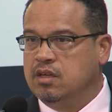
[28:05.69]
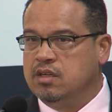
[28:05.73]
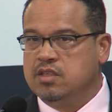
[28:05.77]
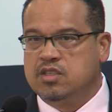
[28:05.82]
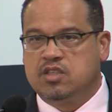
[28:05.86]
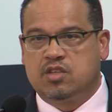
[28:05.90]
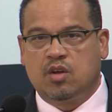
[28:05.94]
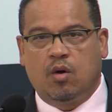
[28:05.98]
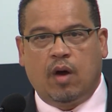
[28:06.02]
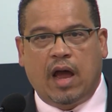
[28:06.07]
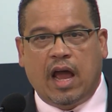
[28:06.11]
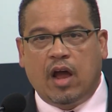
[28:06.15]

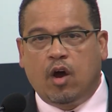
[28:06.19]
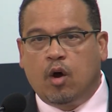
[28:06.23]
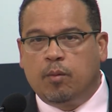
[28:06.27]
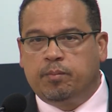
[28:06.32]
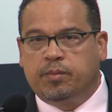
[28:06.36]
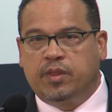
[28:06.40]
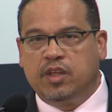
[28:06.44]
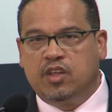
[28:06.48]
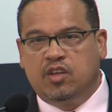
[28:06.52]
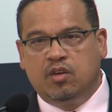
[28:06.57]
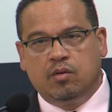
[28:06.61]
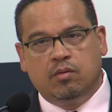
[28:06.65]
So I
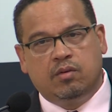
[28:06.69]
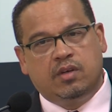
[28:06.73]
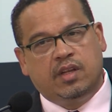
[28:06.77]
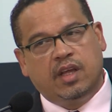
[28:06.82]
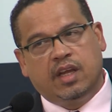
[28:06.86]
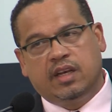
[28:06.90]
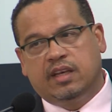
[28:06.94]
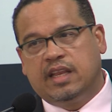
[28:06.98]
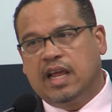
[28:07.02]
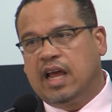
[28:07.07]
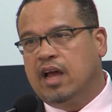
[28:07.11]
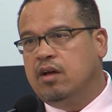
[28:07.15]
hope that you
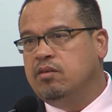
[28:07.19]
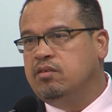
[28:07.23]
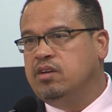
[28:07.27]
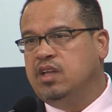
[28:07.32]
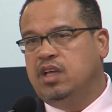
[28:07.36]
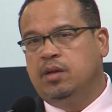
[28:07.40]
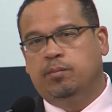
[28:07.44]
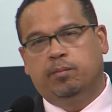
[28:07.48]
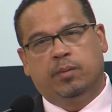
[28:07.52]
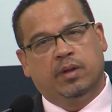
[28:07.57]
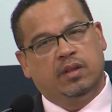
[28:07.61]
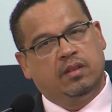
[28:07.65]
dig down
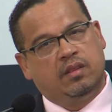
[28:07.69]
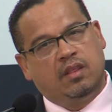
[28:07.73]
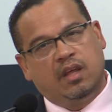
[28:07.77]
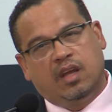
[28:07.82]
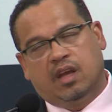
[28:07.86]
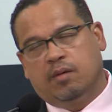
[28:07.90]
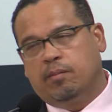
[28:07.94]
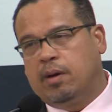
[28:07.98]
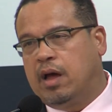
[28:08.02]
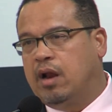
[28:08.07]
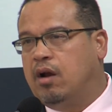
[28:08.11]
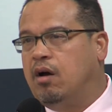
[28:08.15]
deep and
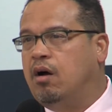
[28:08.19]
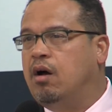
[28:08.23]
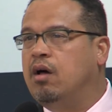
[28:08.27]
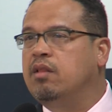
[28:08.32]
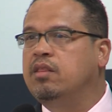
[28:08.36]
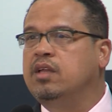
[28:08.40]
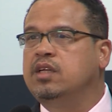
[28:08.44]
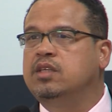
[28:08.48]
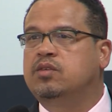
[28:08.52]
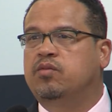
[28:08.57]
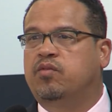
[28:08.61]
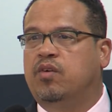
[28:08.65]
think about all
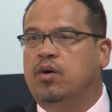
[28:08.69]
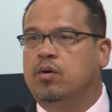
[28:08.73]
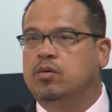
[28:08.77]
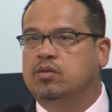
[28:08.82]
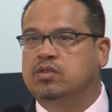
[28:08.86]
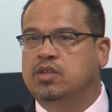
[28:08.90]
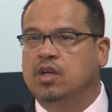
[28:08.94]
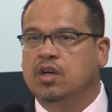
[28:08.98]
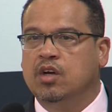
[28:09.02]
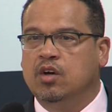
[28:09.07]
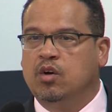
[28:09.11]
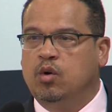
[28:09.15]
these
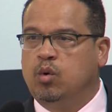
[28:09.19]
folks